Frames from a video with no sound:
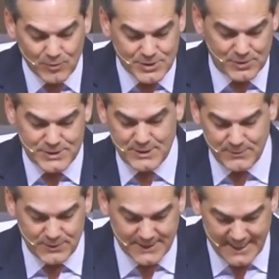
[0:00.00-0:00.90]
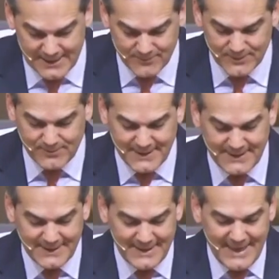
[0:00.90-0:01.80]
no church communicated with
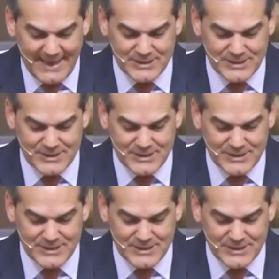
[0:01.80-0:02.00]
me